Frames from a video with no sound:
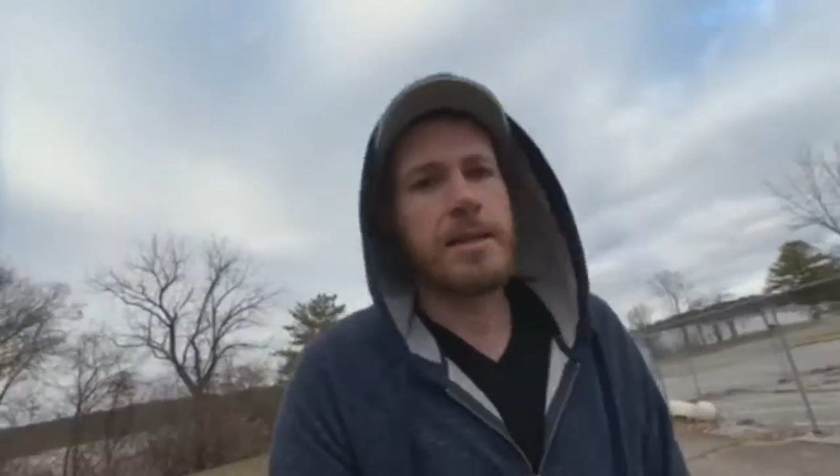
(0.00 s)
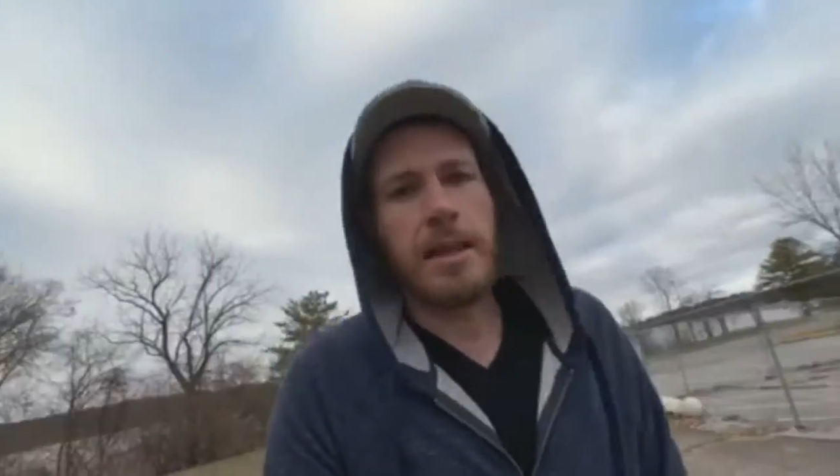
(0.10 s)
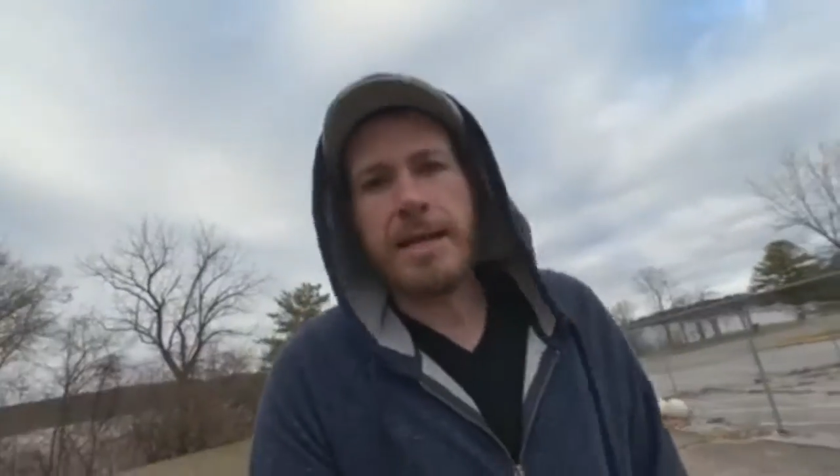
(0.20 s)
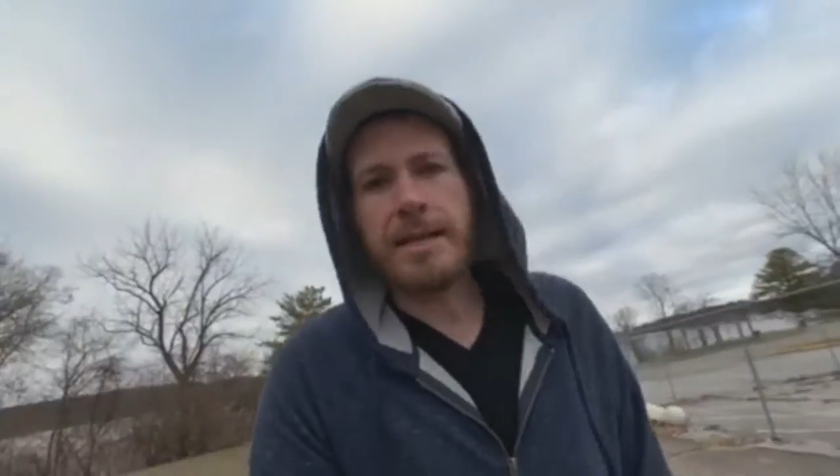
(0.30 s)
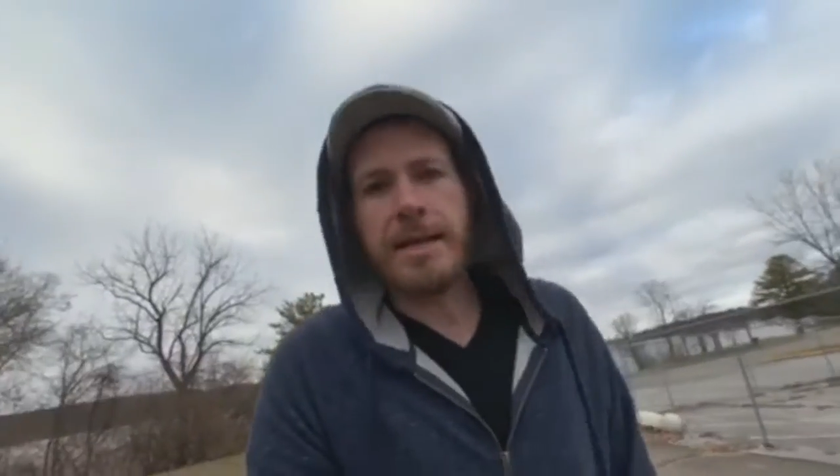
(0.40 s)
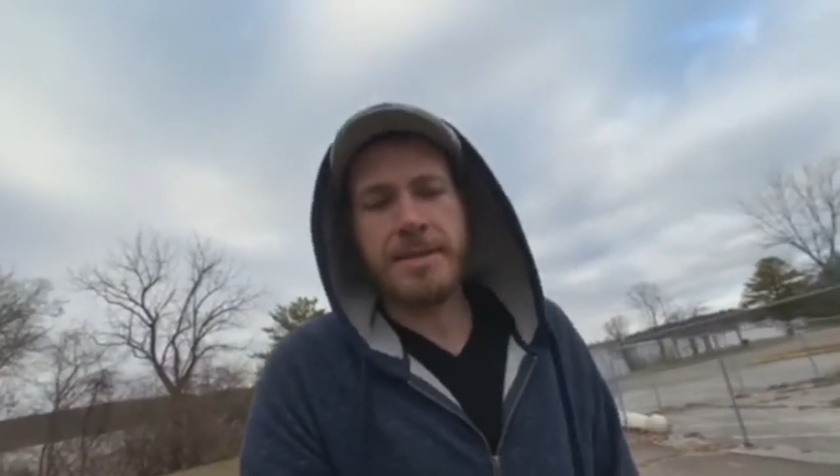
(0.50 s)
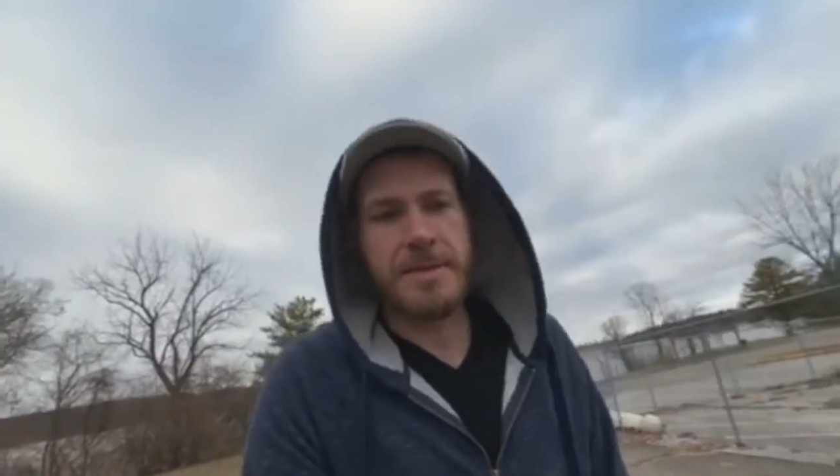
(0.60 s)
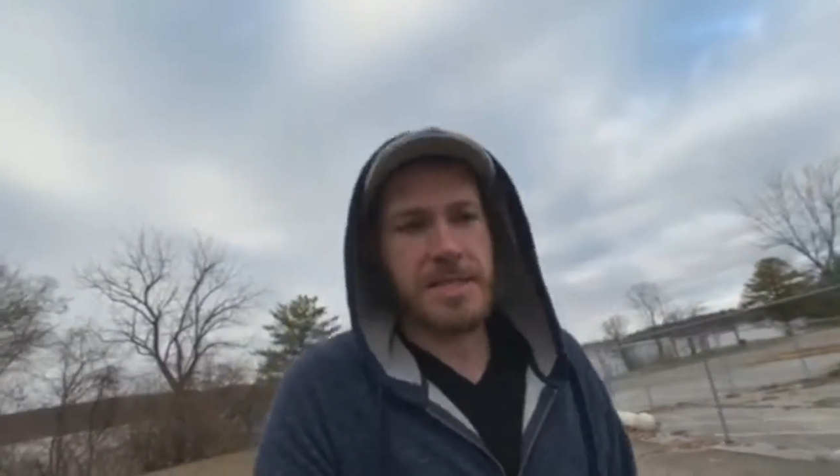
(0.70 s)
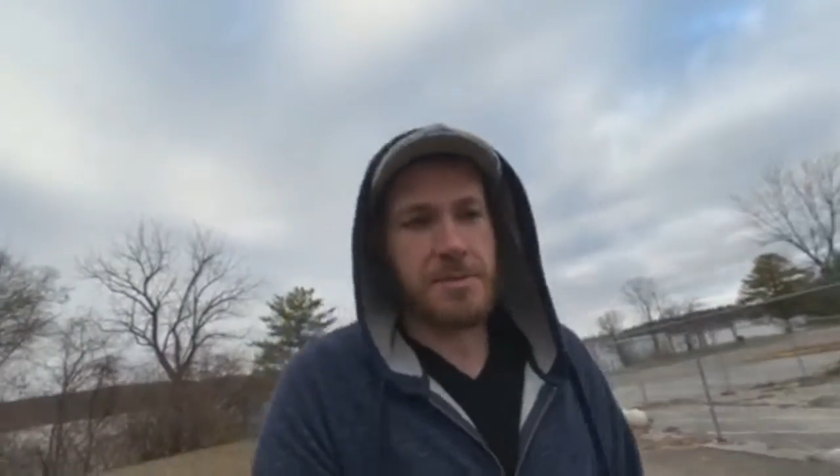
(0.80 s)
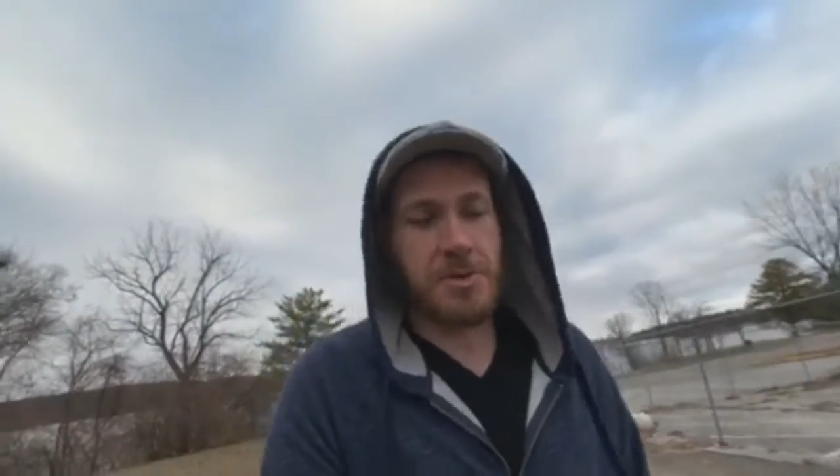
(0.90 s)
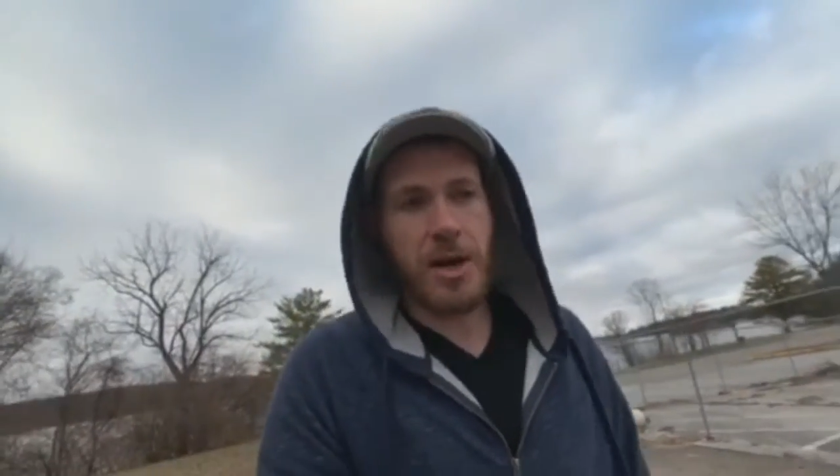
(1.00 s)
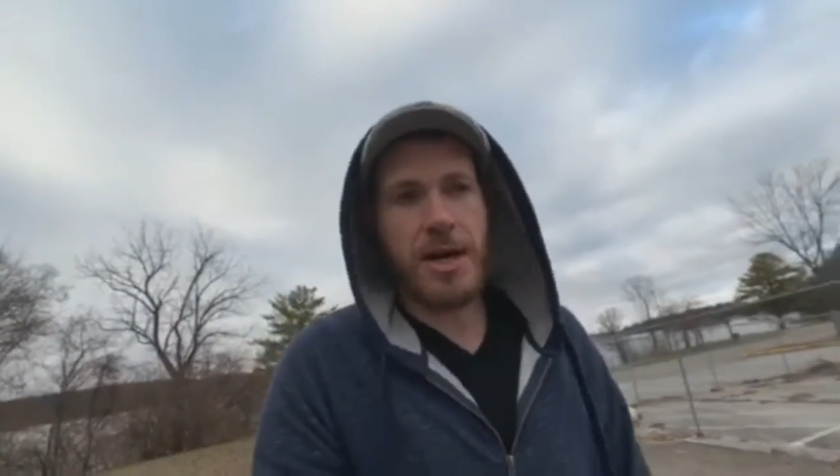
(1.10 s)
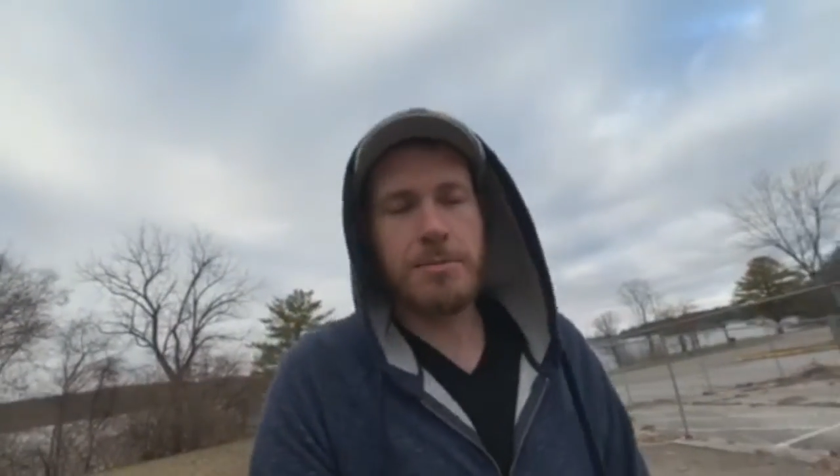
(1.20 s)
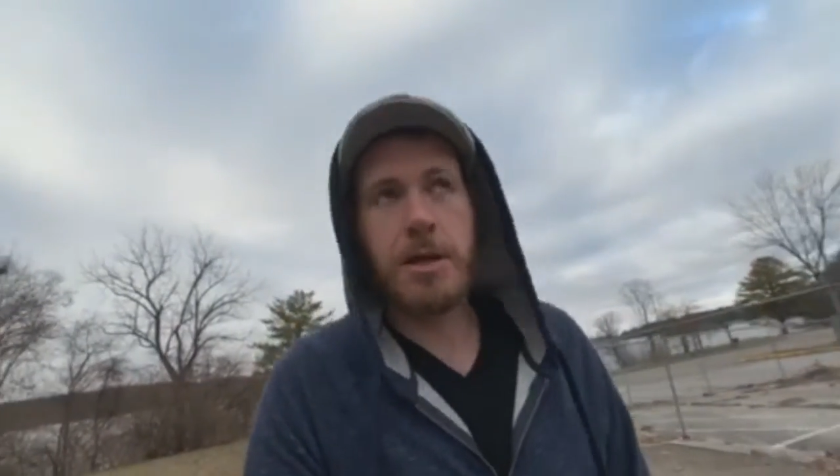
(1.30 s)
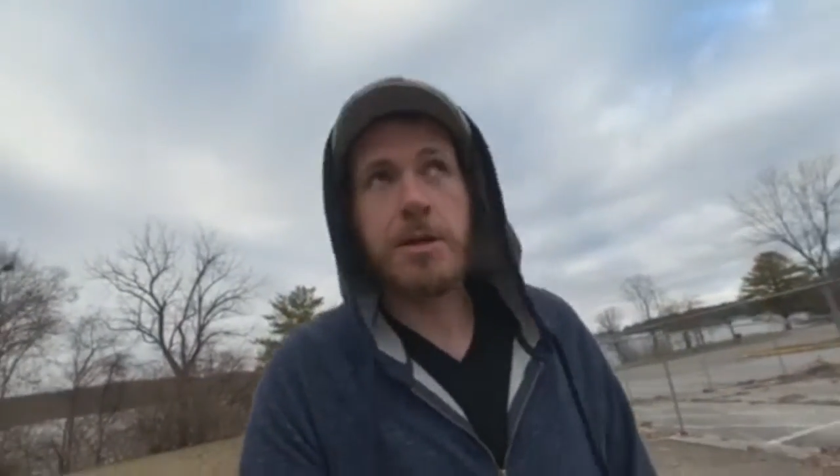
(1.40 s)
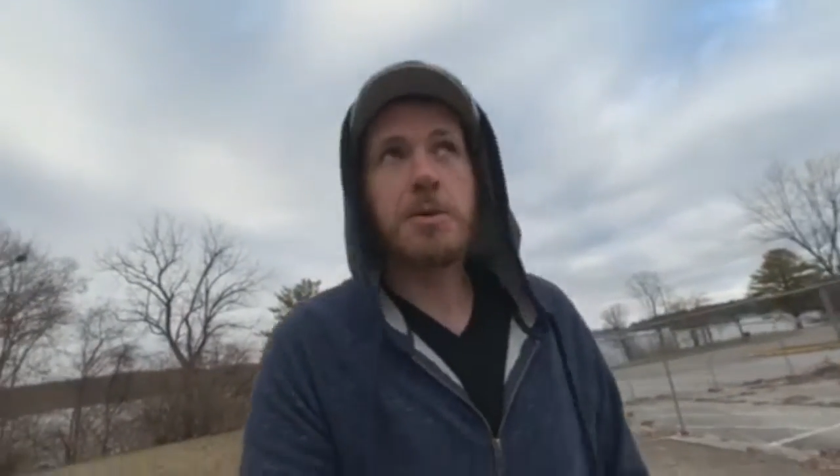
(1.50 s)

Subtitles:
Like, comment, subscribe.